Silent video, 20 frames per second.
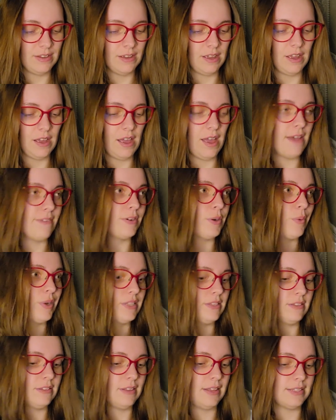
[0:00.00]

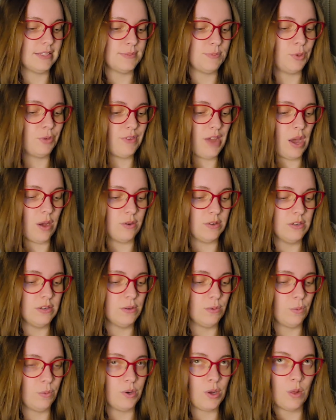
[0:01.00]
Everyone, let's move out.
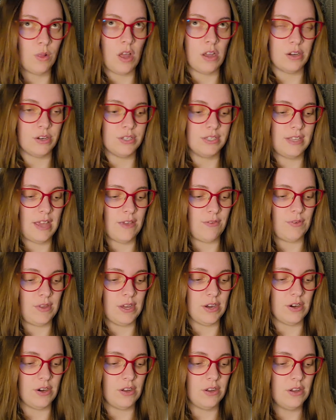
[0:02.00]
We're no longer safe
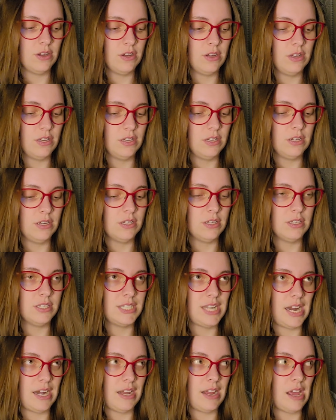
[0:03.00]
here.
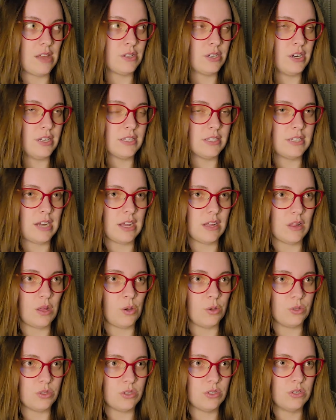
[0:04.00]
Stay together and stay
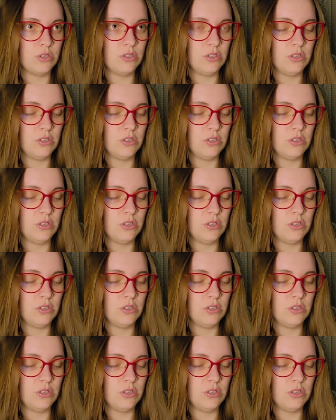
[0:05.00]
close.